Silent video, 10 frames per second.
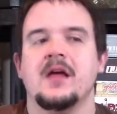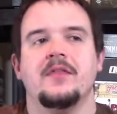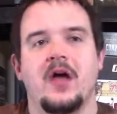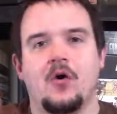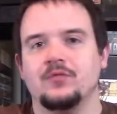
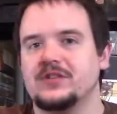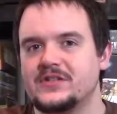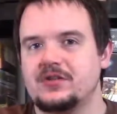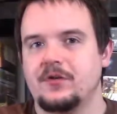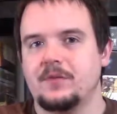that only
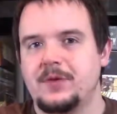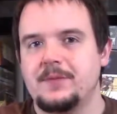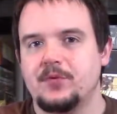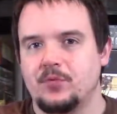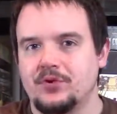certain
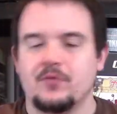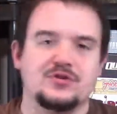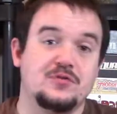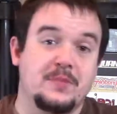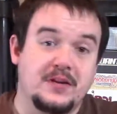people will know
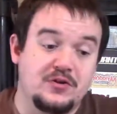what you mean.